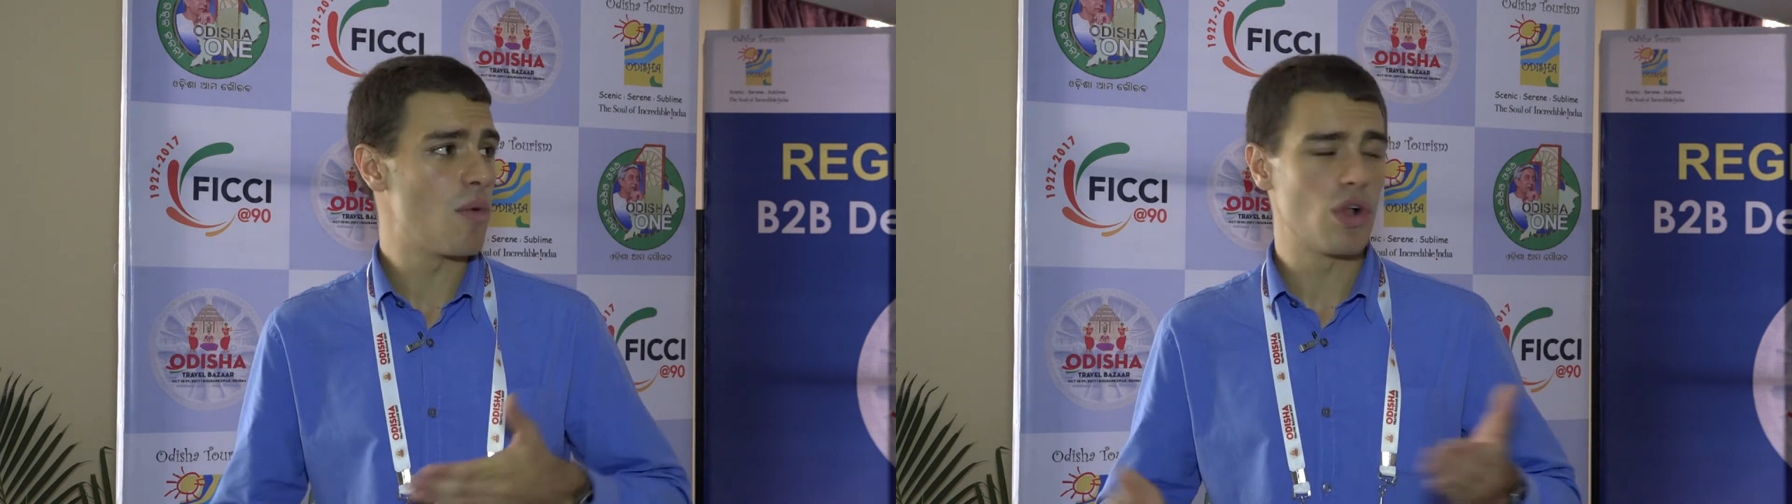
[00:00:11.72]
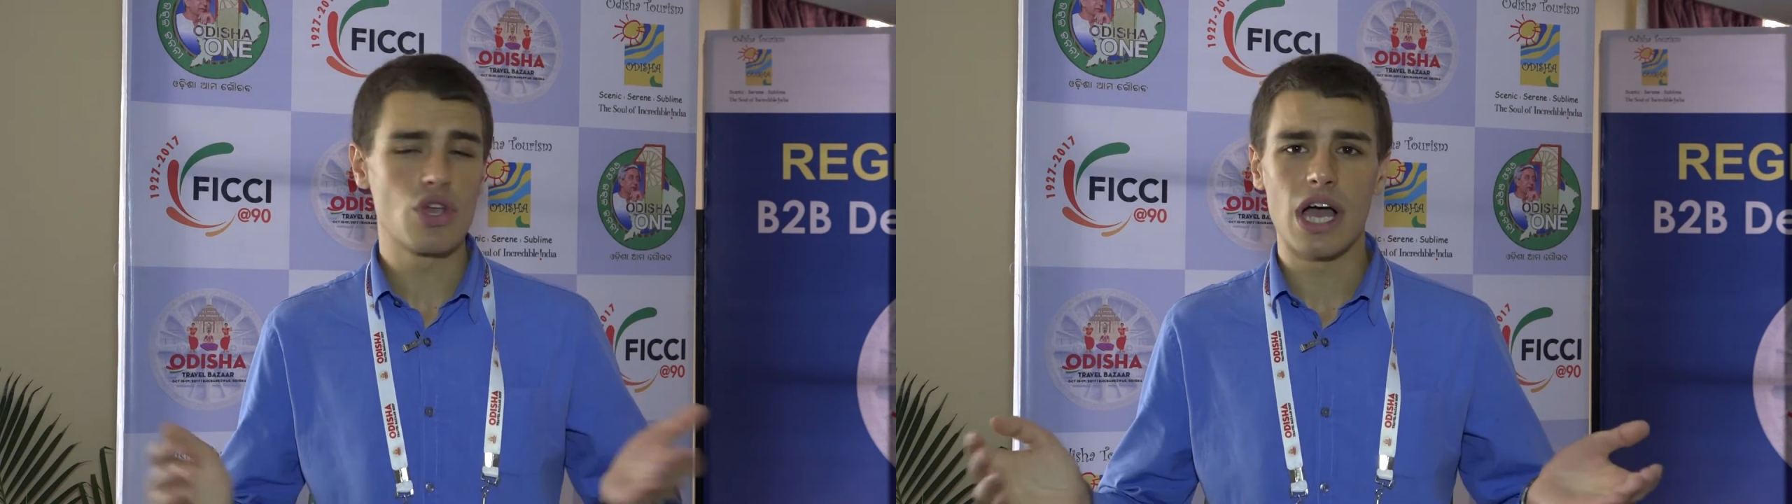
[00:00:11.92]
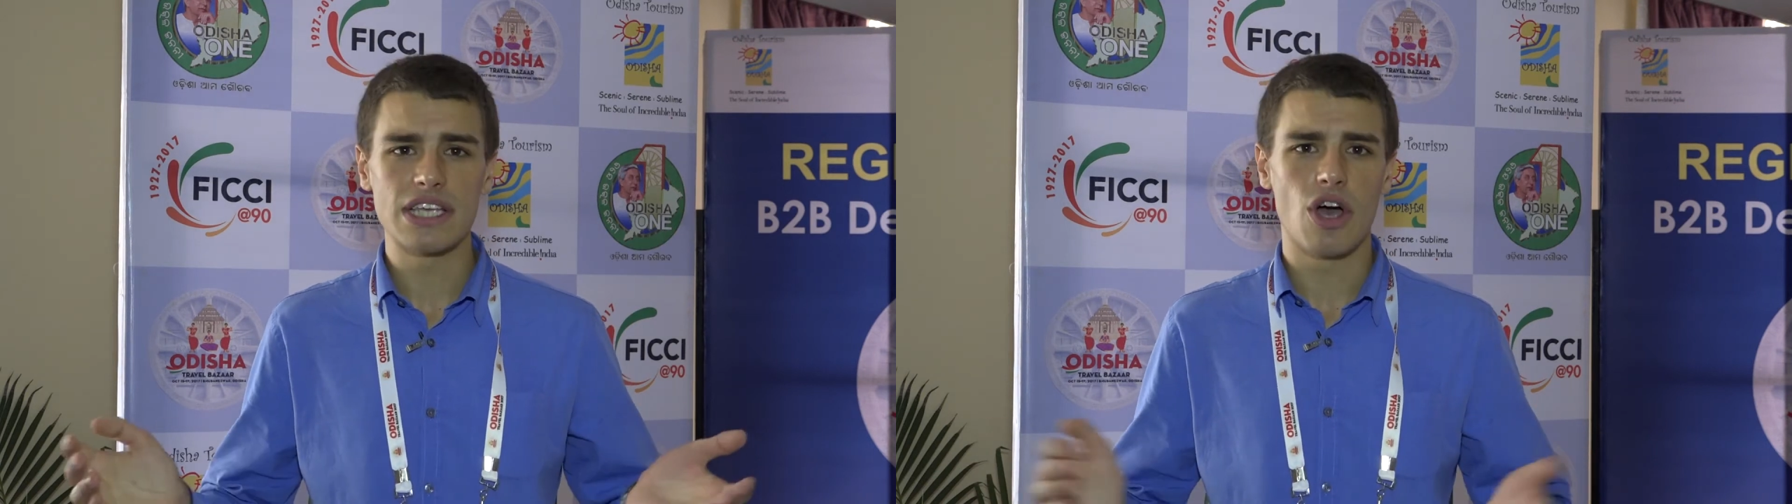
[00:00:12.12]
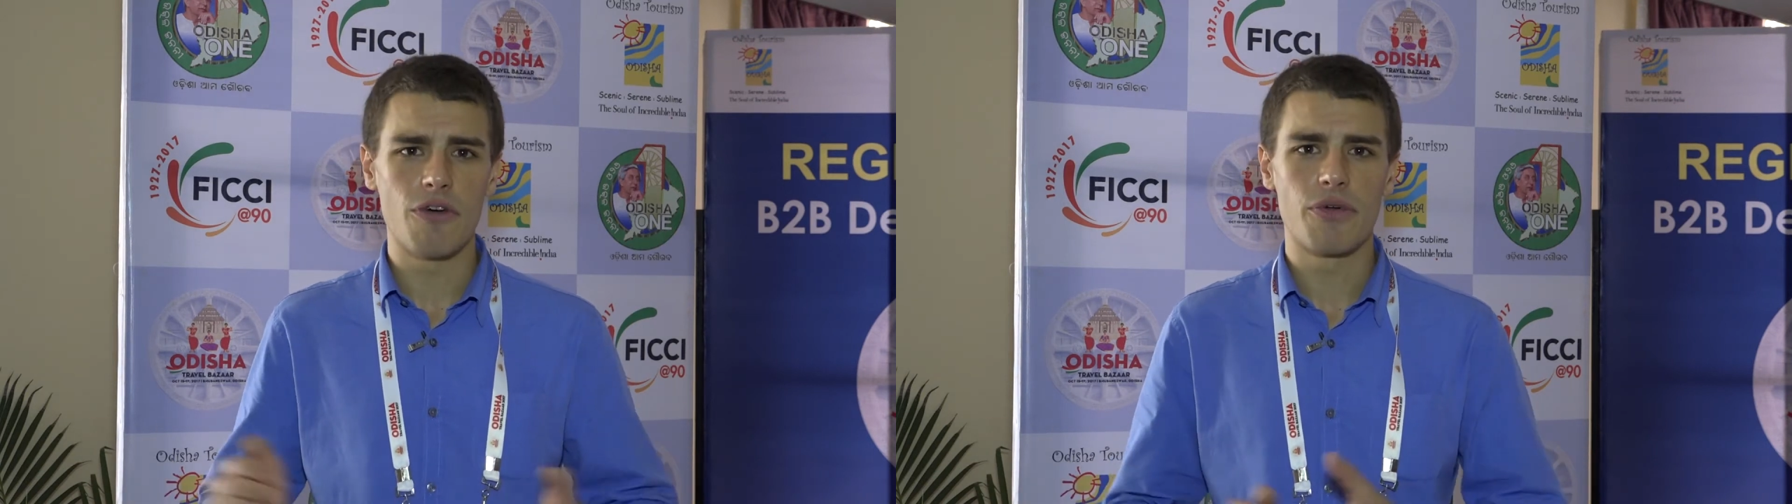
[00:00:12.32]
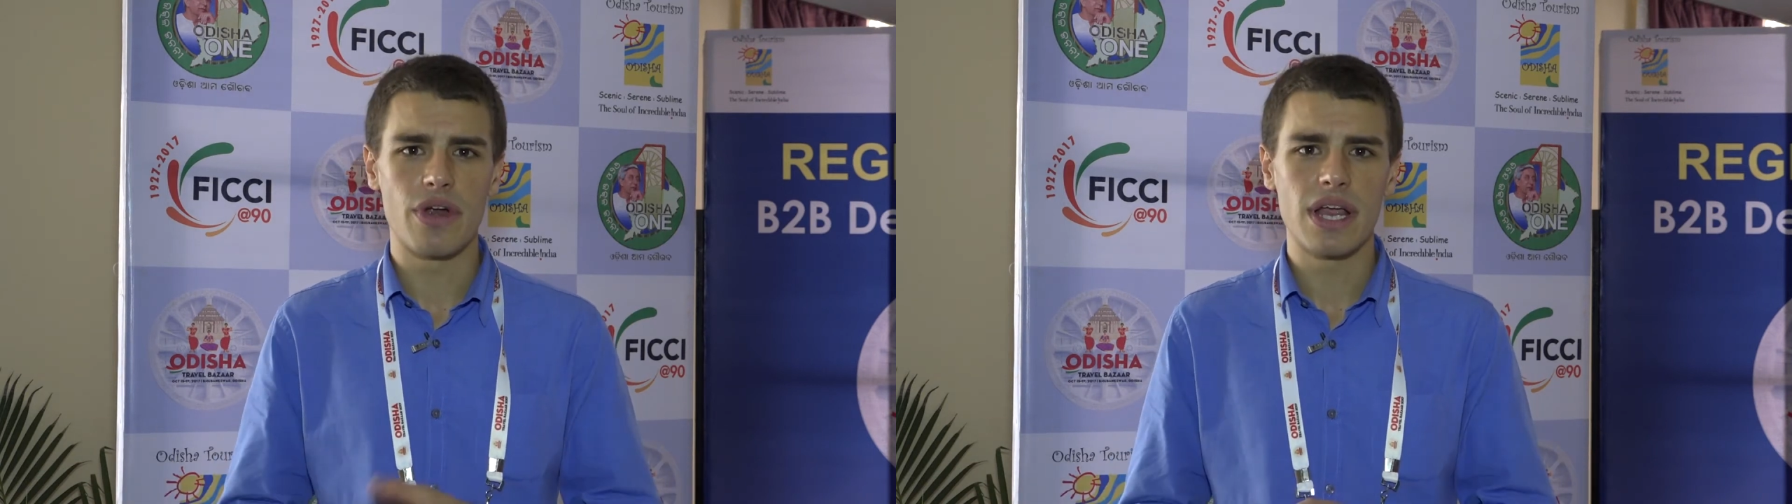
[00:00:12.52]
What you guys are
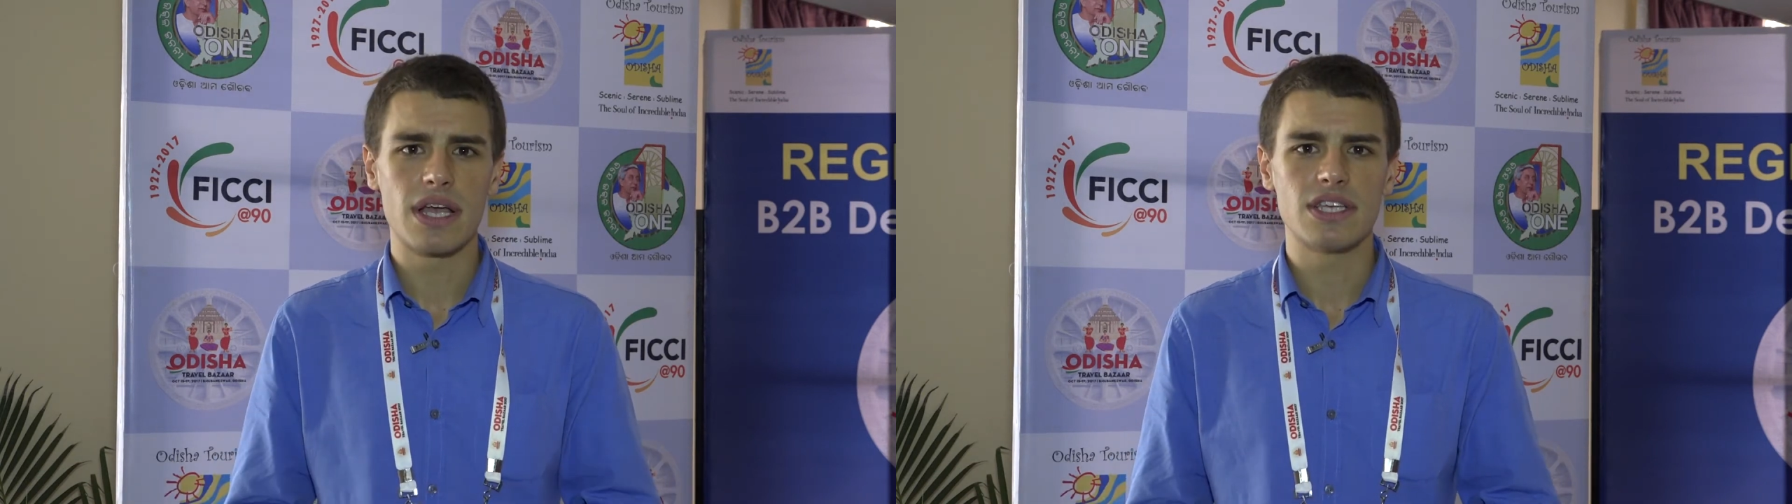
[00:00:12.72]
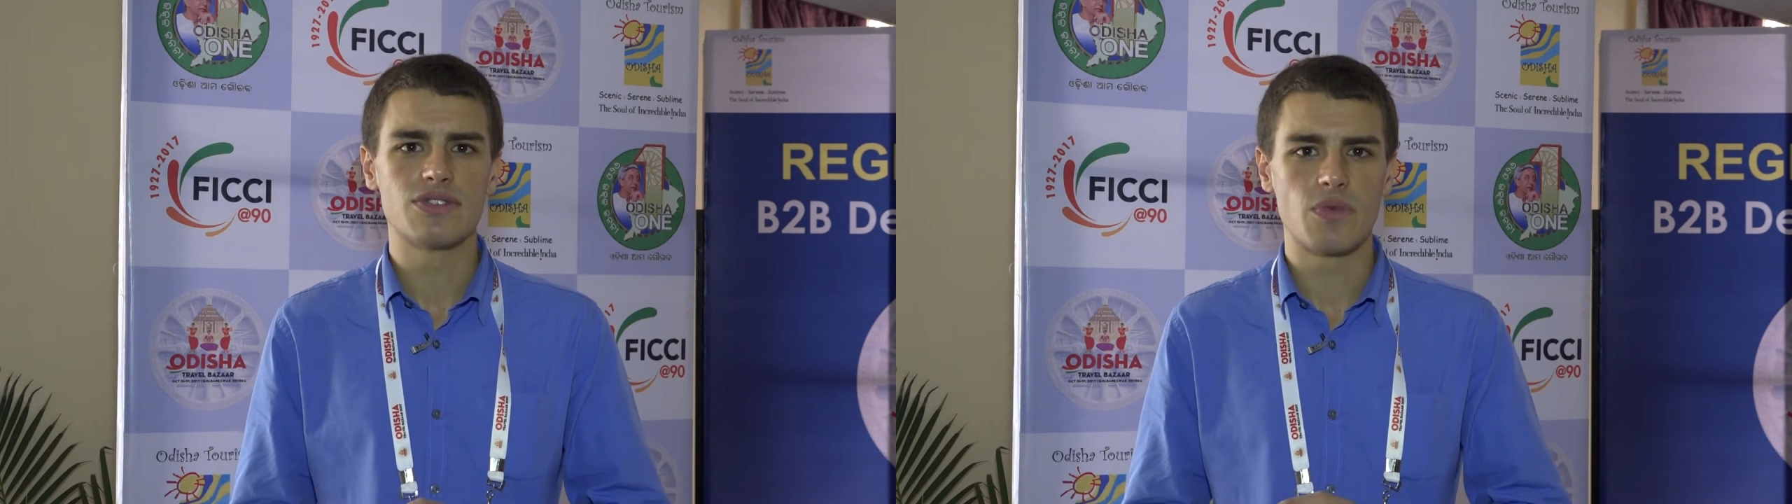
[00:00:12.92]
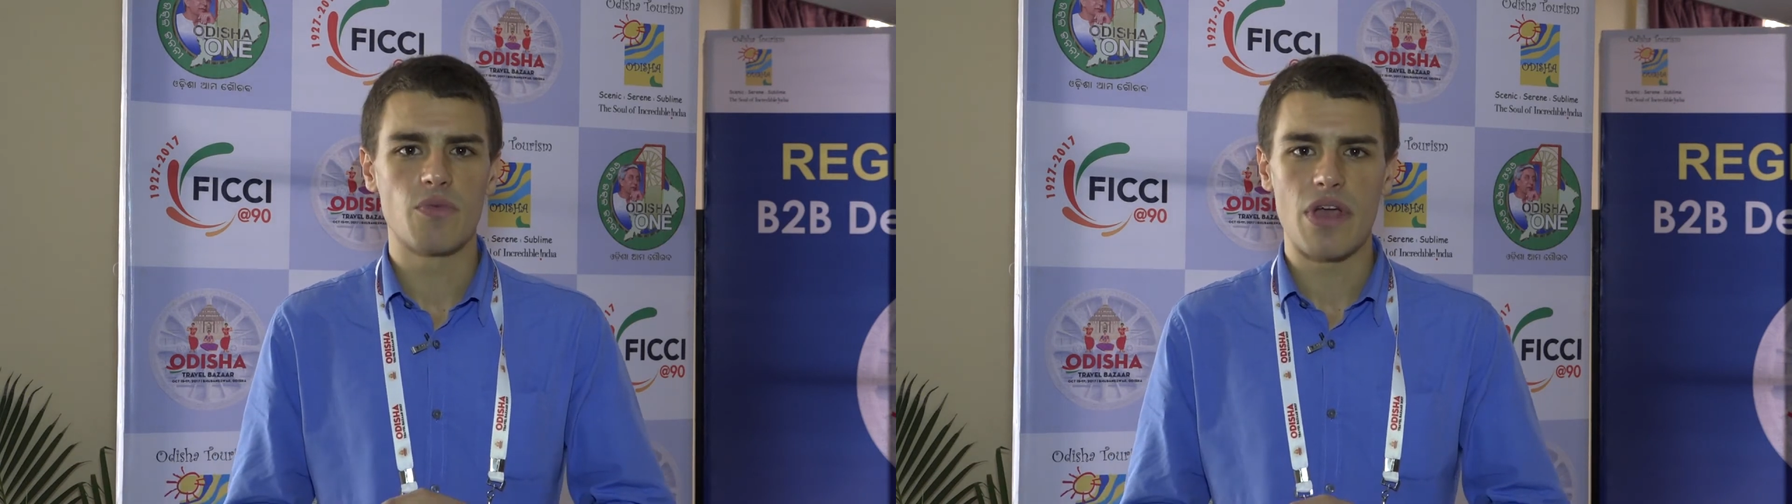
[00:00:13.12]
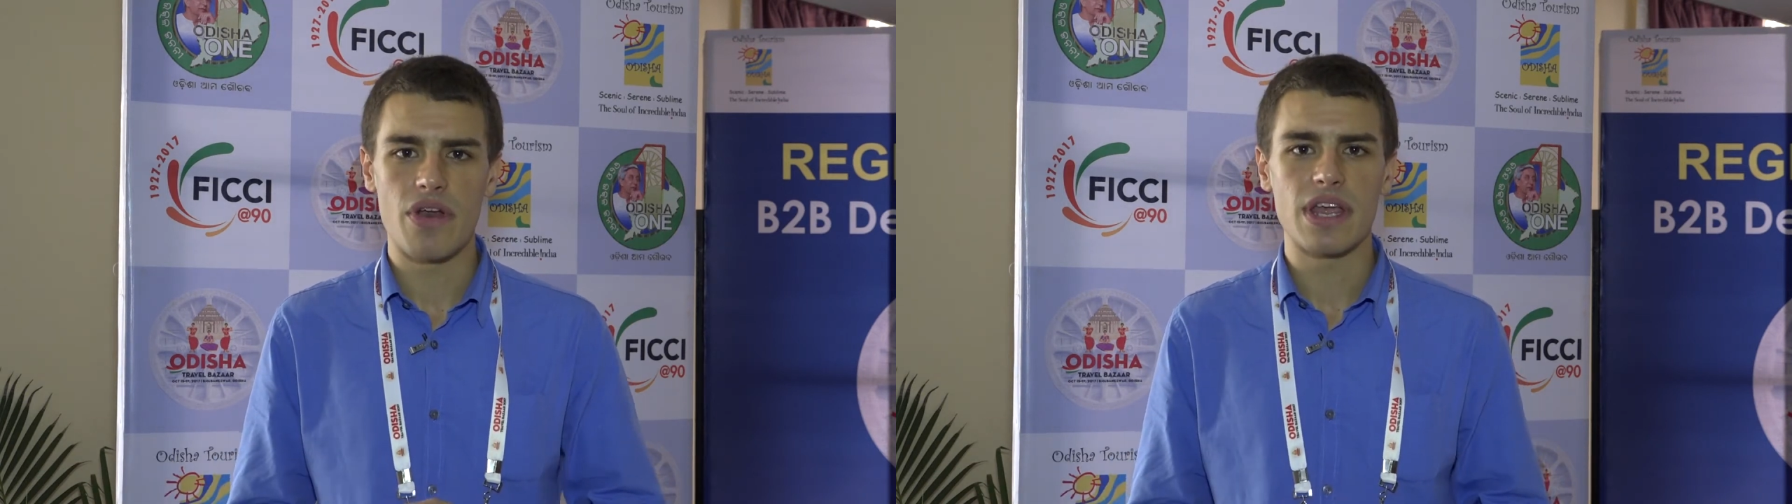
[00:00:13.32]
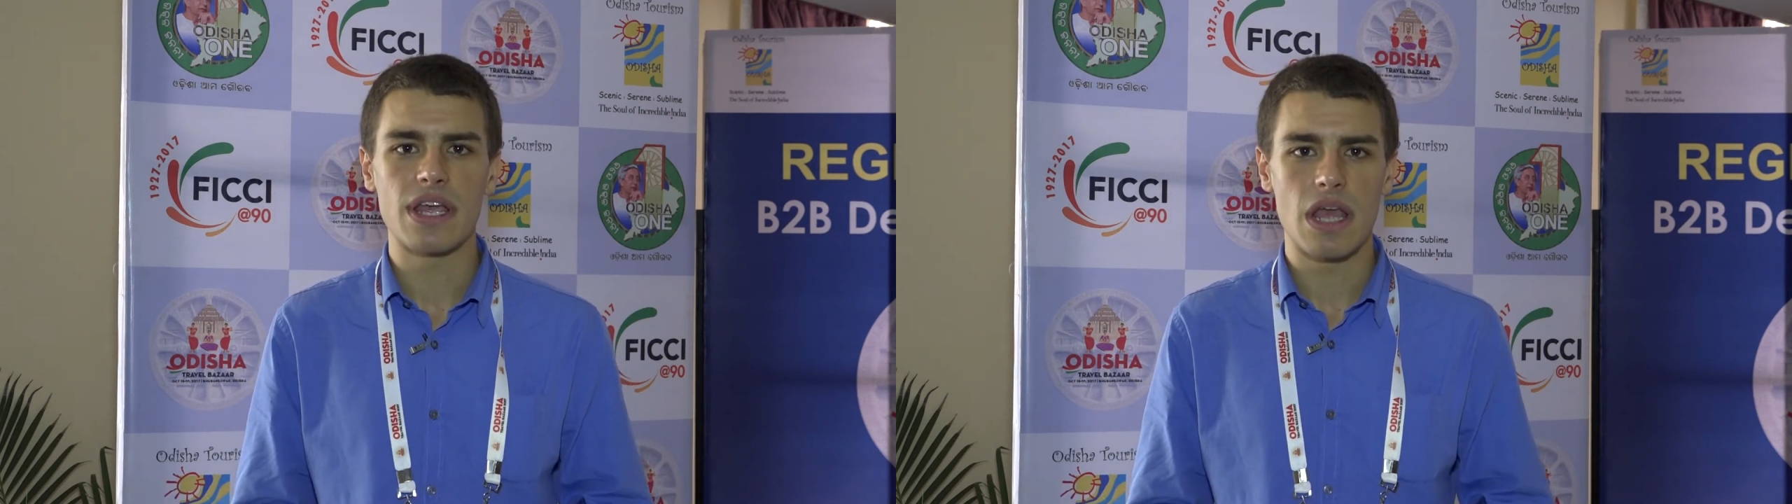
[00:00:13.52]
offering is
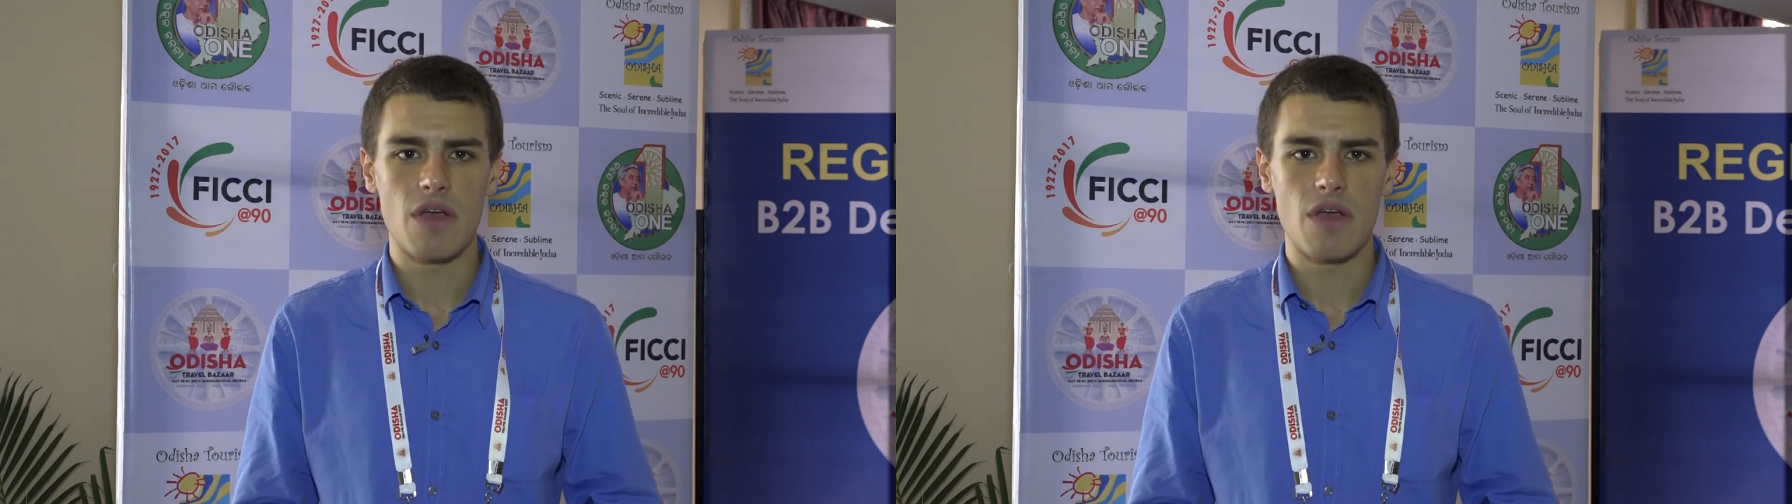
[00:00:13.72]
very,